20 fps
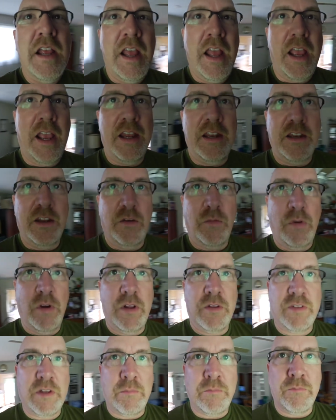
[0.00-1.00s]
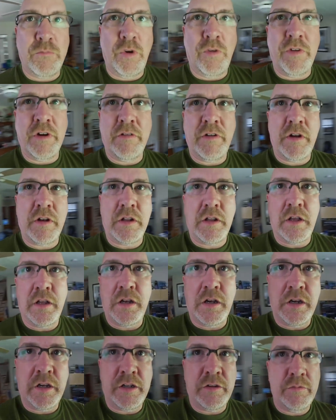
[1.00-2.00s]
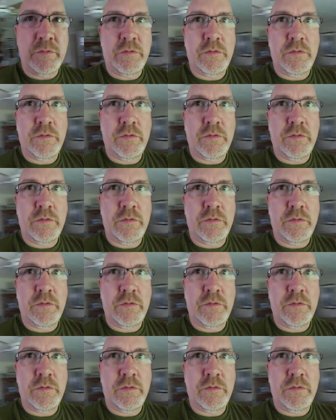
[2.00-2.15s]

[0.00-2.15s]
and it was. I'm moving around a lot, aren't